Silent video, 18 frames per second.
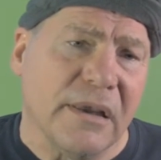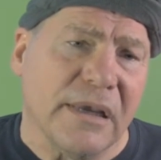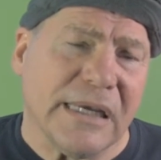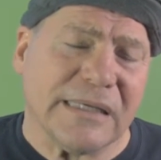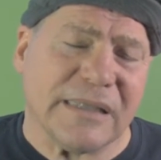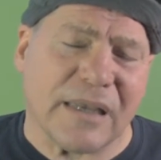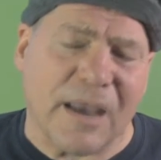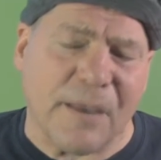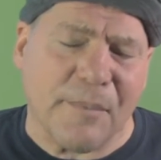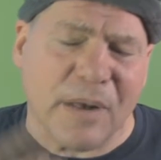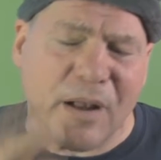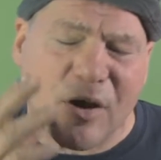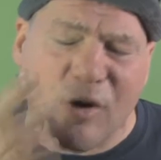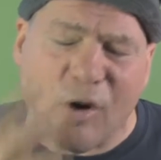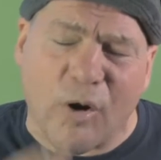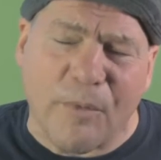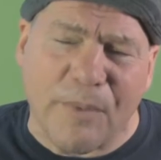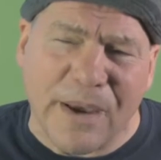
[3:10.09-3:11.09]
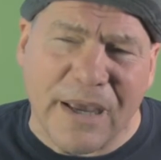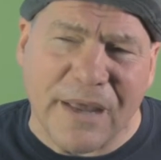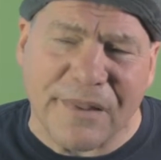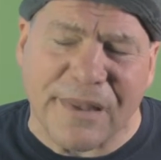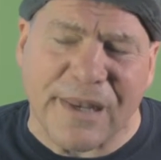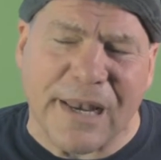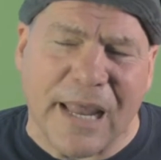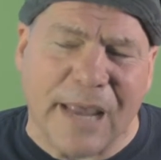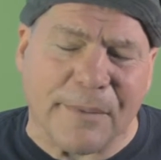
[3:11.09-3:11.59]
He's like, "I'm going to call my
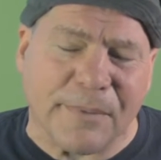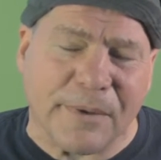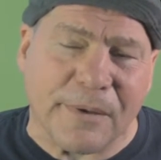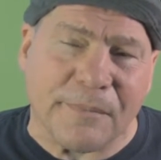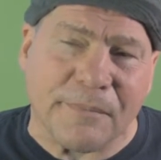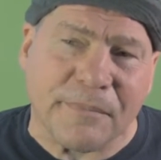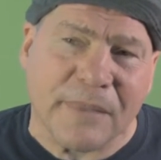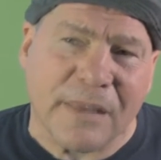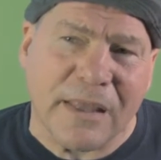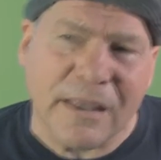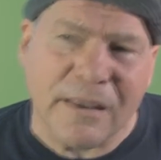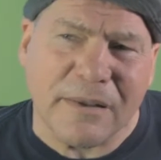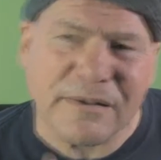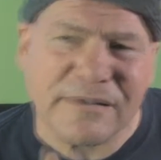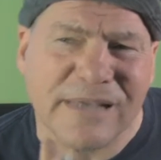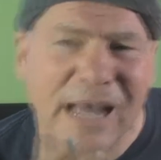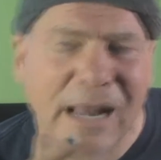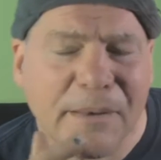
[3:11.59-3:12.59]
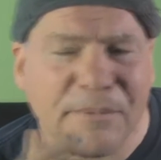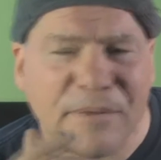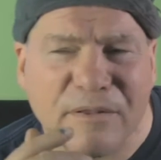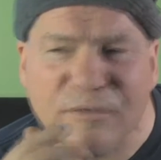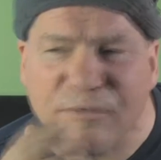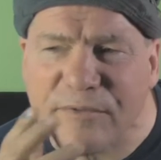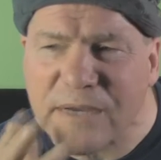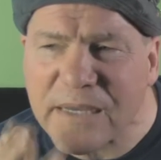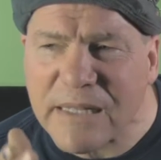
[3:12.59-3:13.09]
other neighbor." It's got to be
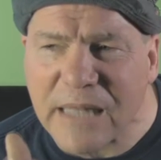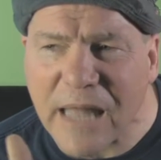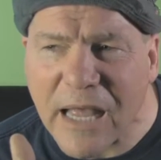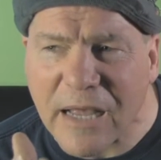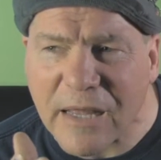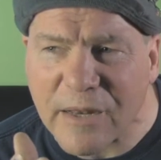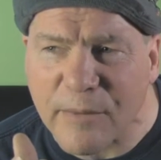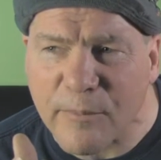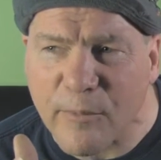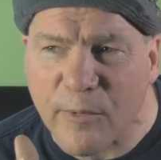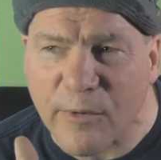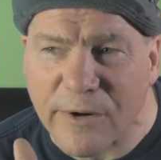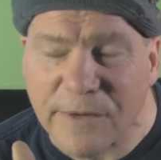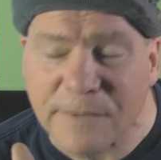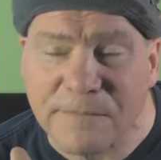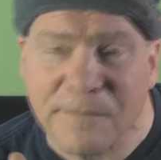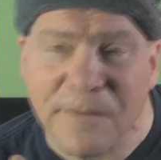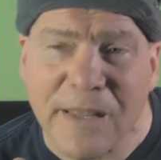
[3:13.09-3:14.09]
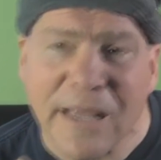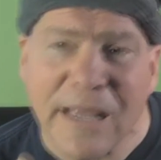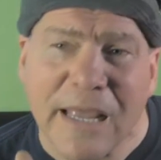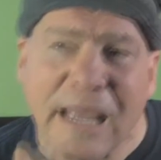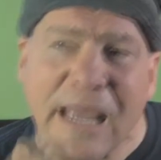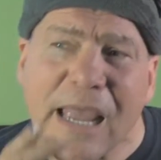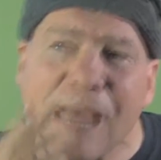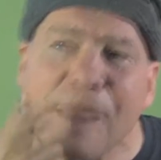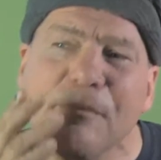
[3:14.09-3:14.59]
3 o'clock in the morning.
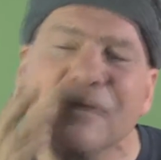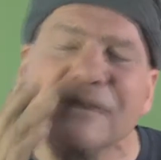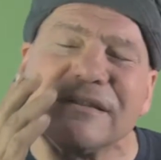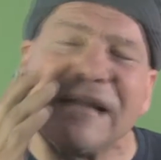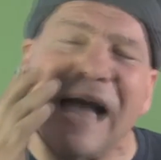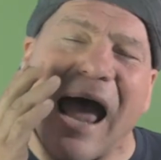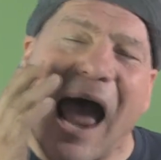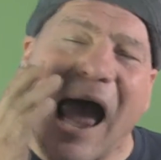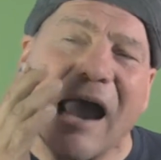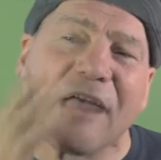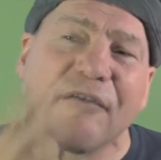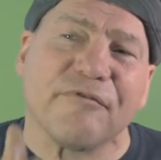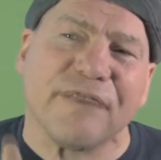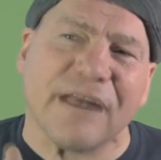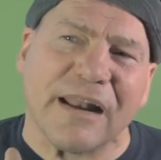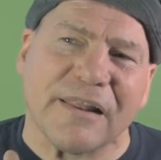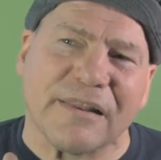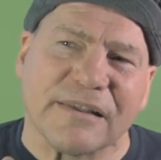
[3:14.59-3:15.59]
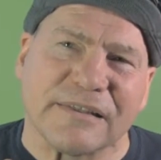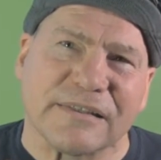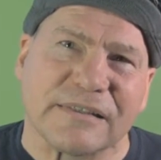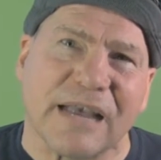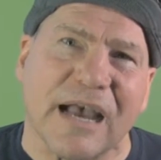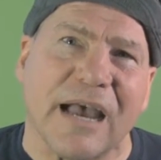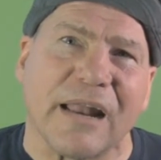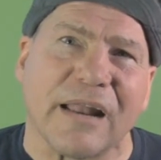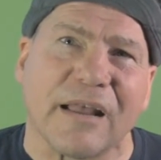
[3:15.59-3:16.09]
He must have aggravated this
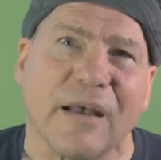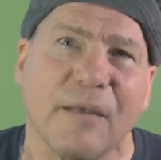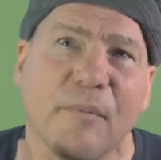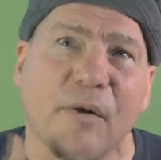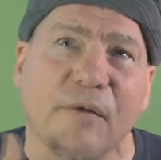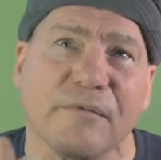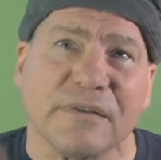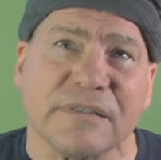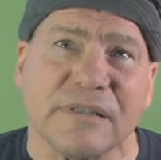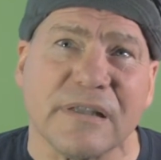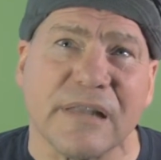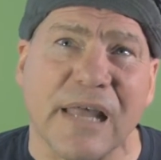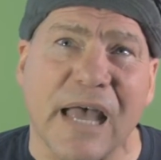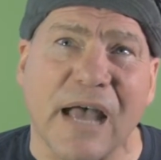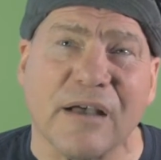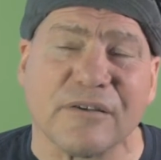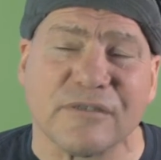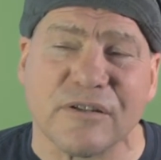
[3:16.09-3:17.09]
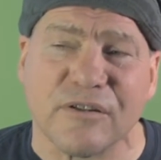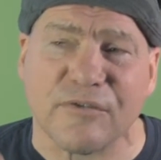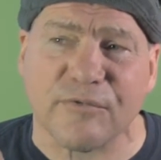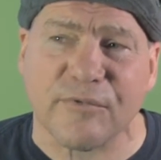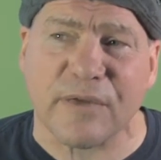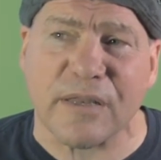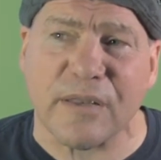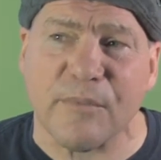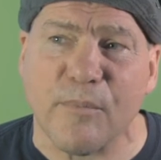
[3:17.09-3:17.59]
guy to come over to the house at
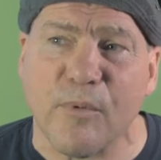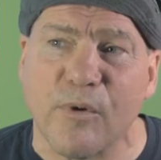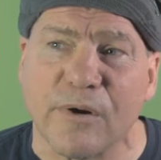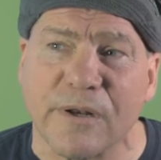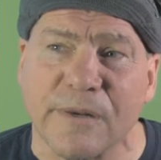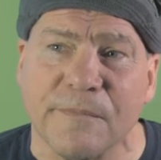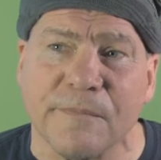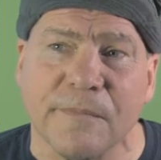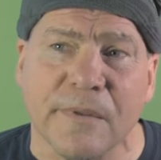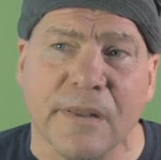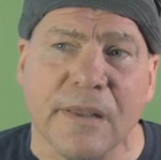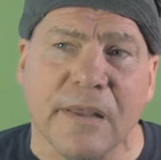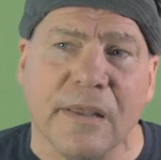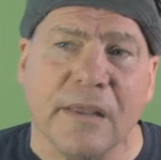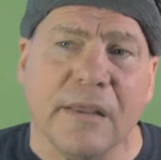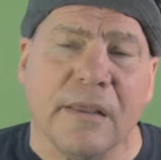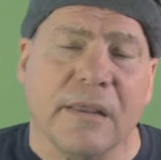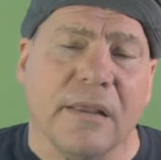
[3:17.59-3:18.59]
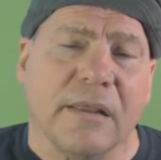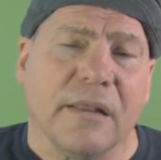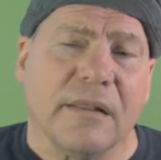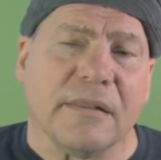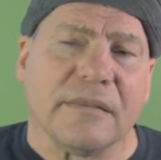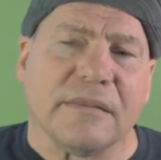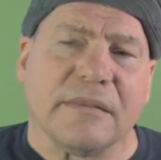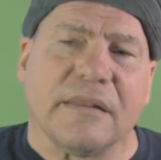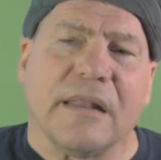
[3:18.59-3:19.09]
3 in the morning.
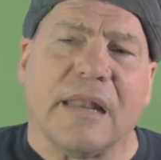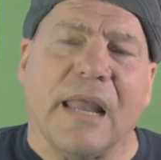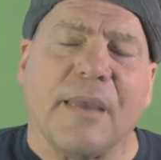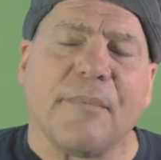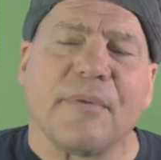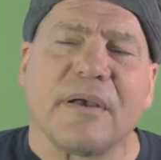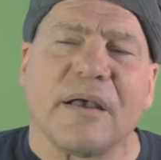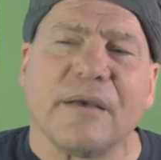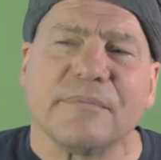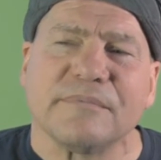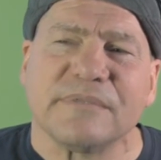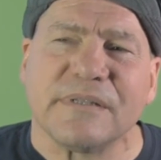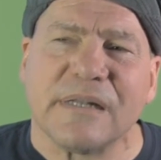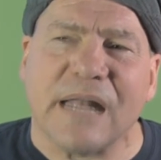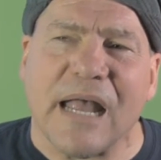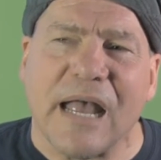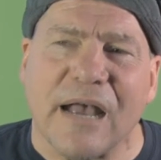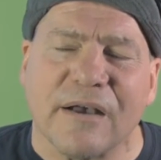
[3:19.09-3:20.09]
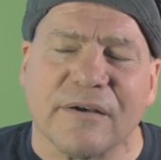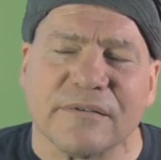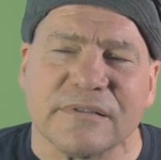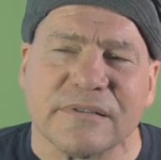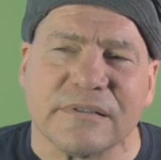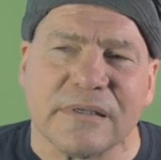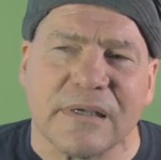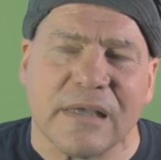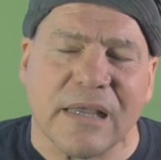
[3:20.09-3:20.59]
The neighbor comes to the
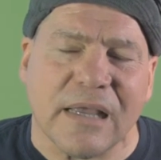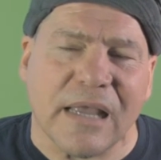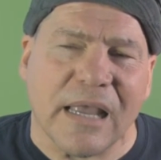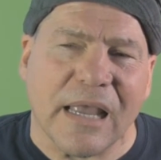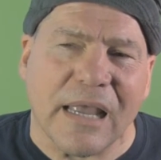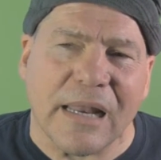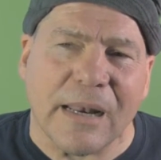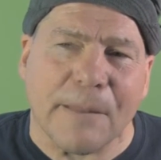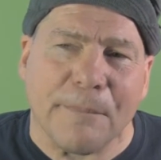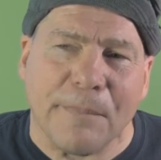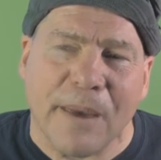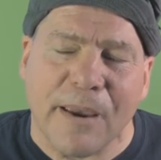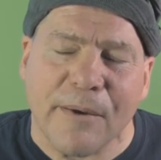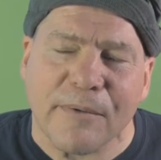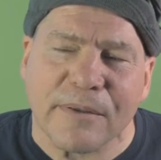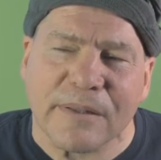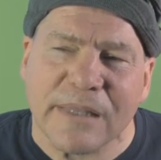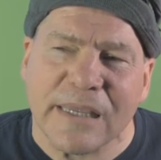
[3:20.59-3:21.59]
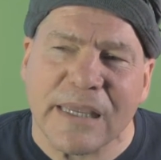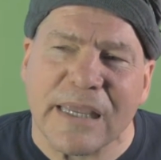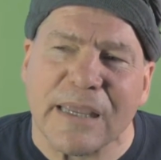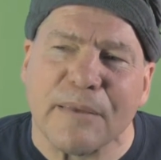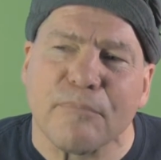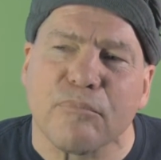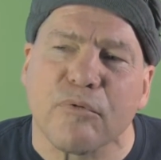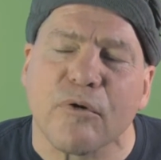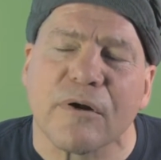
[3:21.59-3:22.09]
house, and apparently
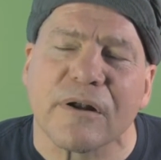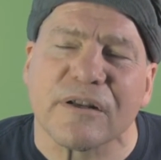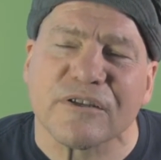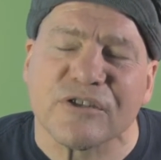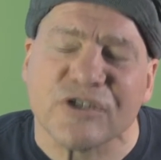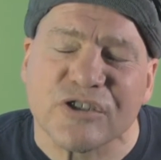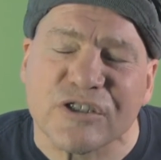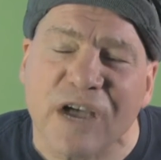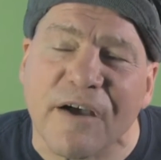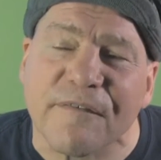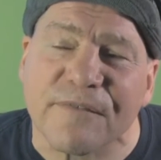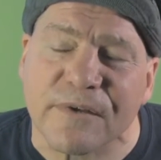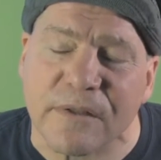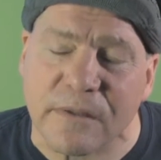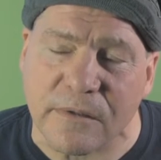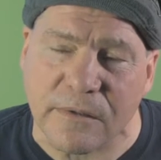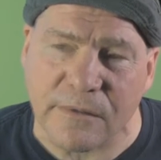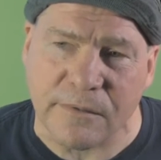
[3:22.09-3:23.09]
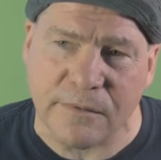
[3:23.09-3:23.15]
he brought a shovel.